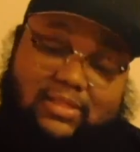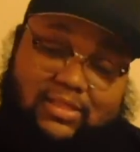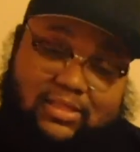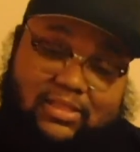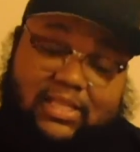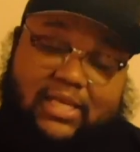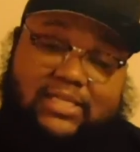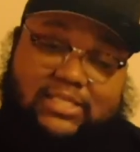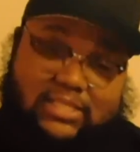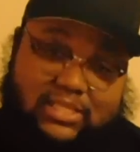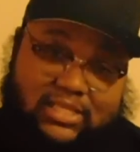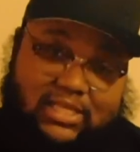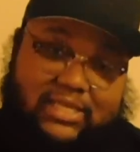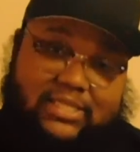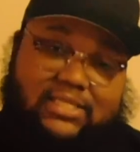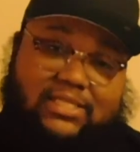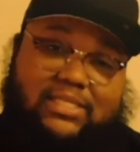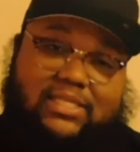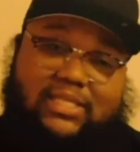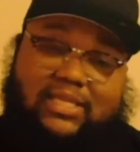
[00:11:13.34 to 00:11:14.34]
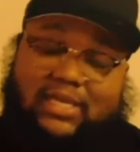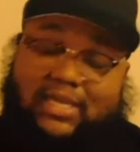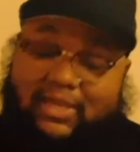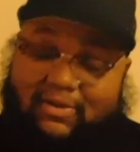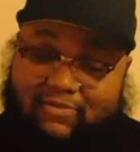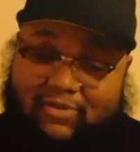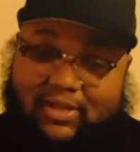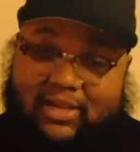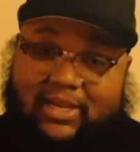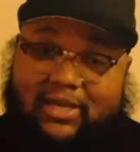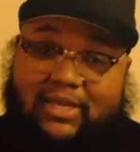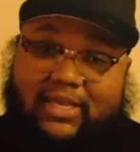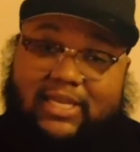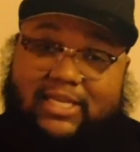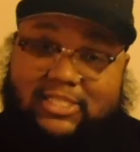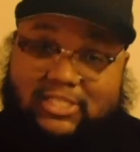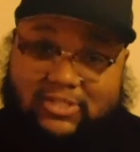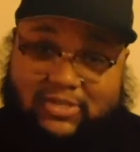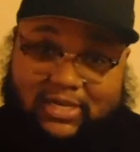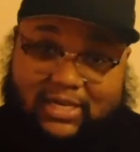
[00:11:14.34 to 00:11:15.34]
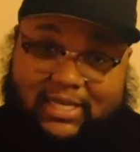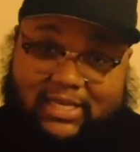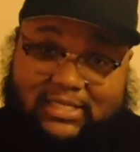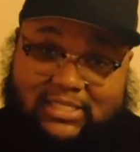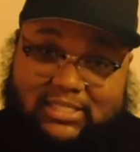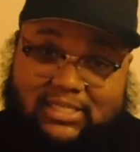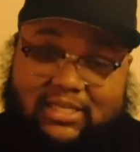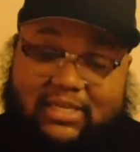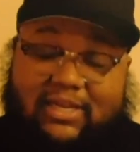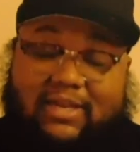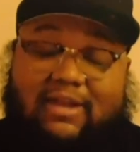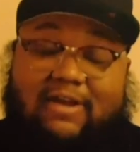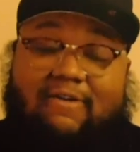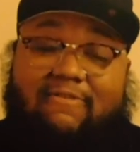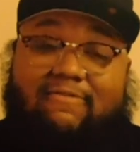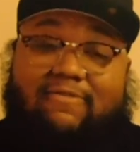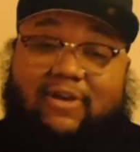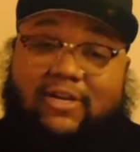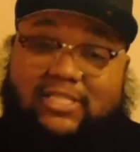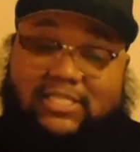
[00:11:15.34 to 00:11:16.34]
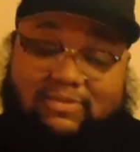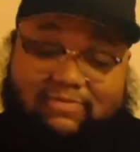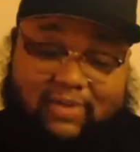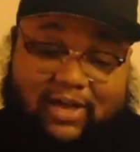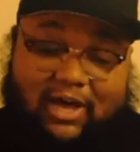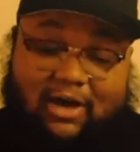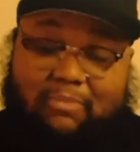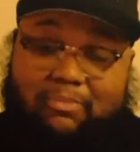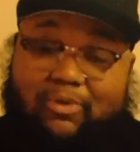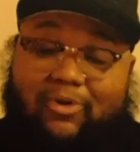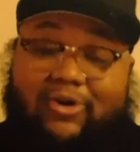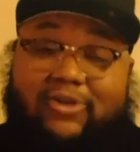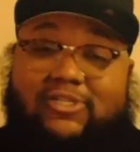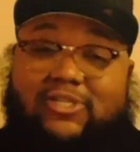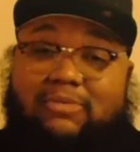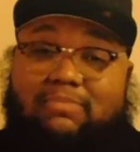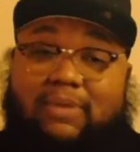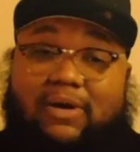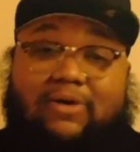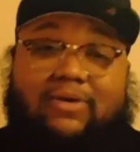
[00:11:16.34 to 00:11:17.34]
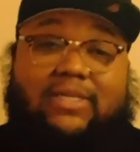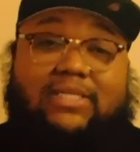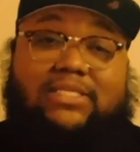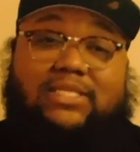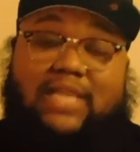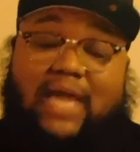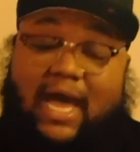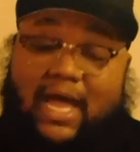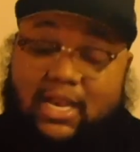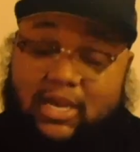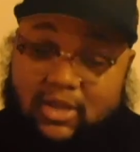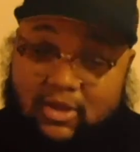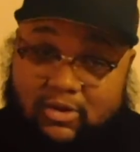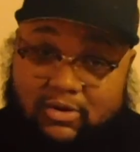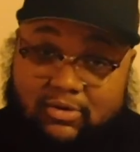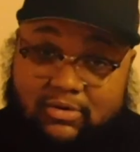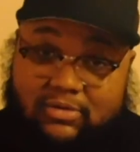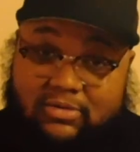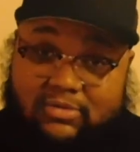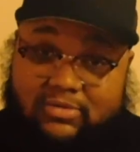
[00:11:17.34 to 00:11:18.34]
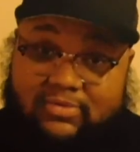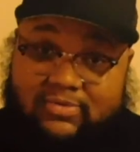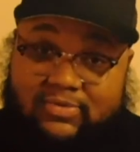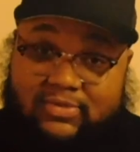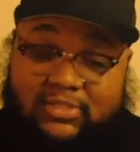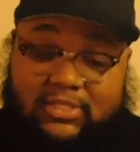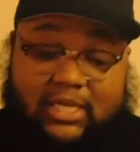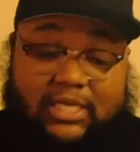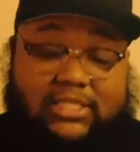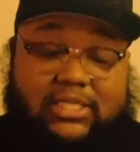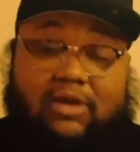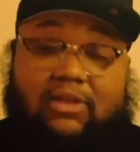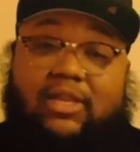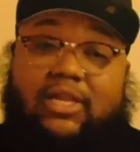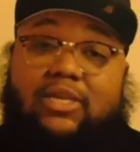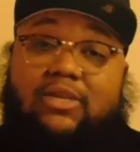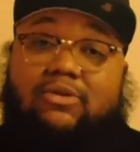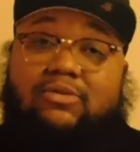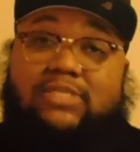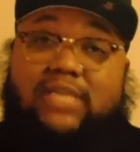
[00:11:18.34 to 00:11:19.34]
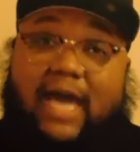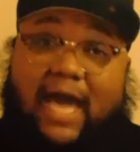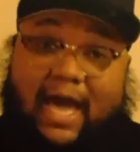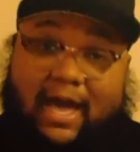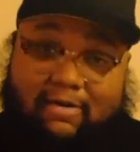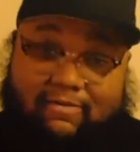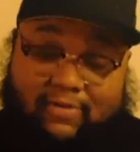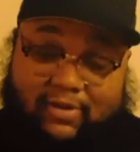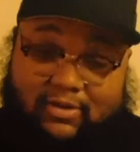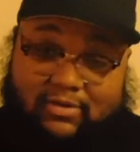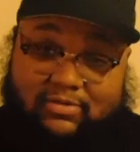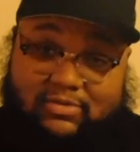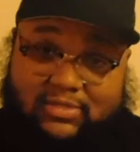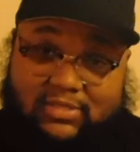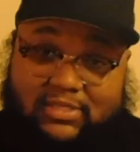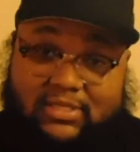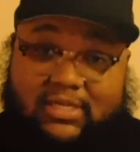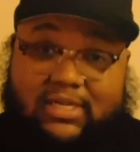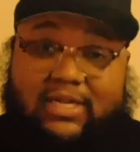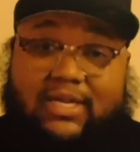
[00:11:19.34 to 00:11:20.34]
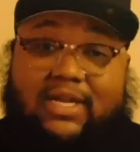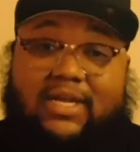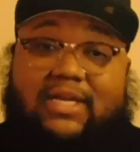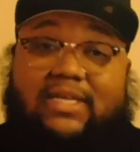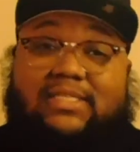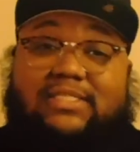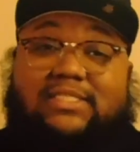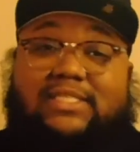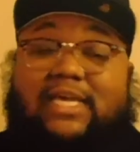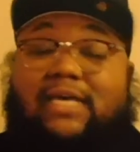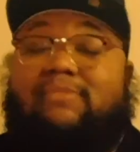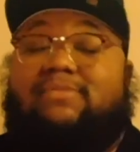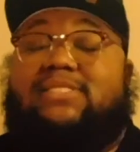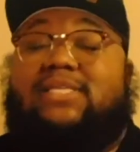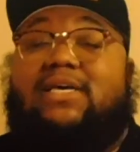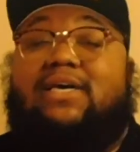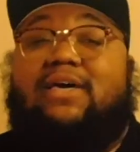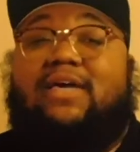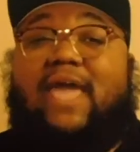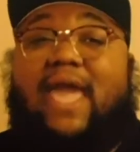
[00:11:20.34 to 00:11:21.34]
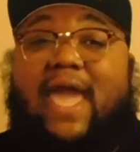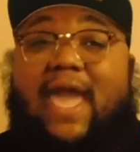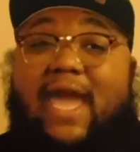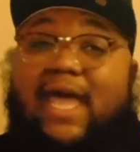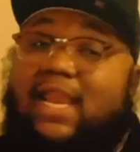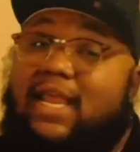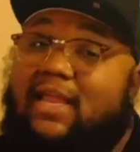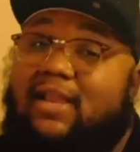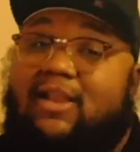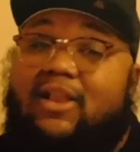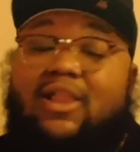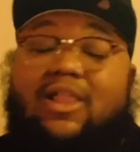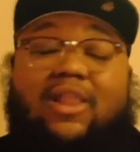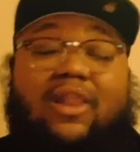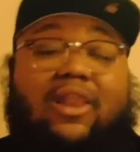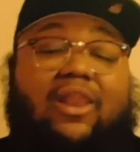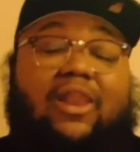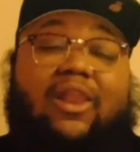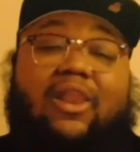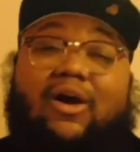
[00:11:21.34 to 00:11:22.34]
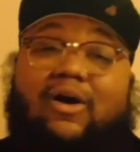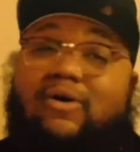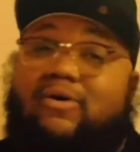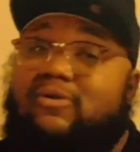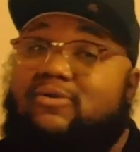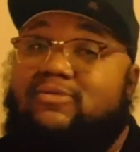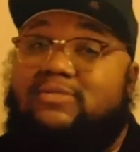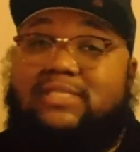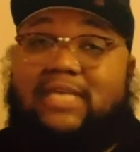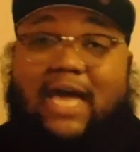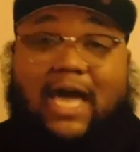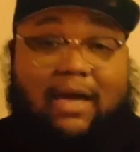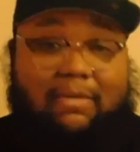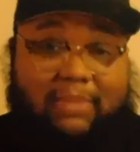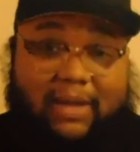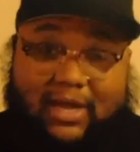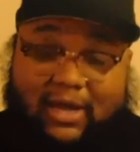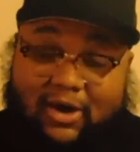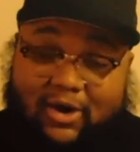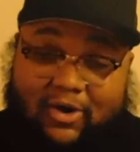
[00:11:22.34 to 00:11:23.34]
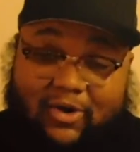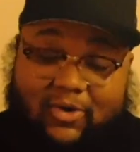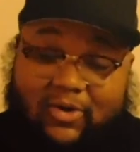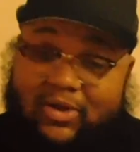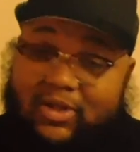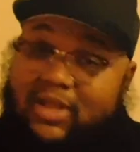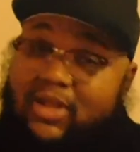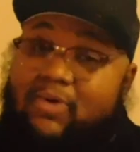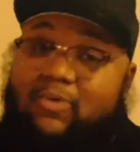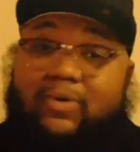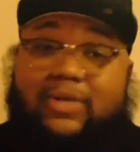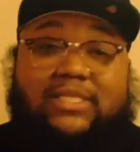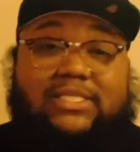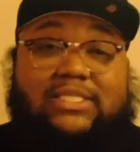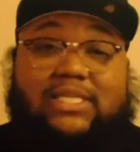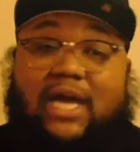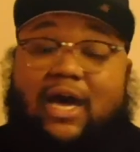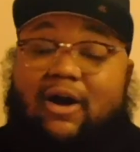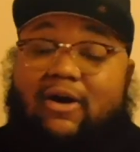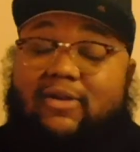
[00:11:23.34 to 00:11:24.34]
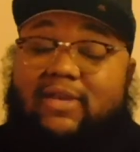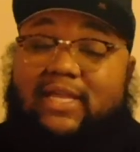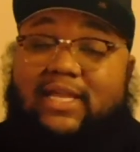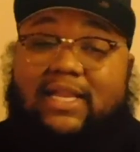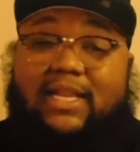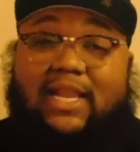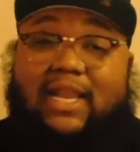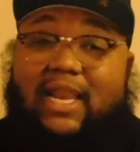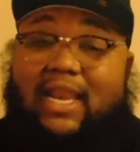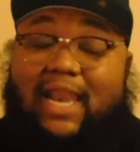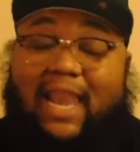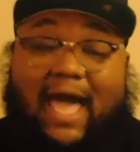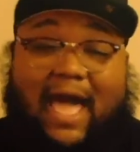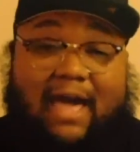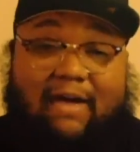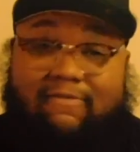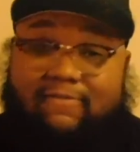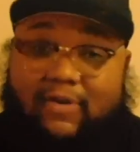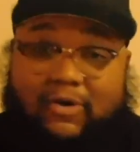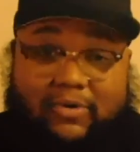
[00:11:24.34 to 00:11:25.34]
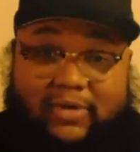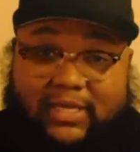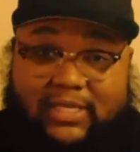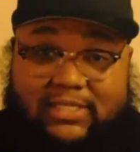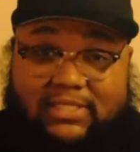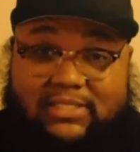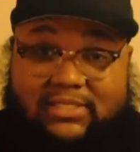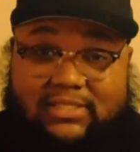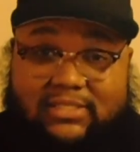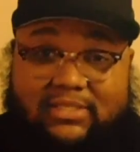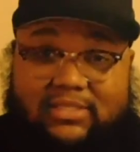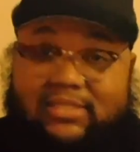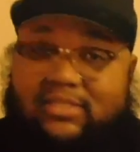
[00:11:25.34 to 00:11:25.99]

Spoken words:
Let's give you a little history lesson. First of all, portrait mode is not new. It's only new to iPhones. Samsung had it long time ago. We just called it live focus.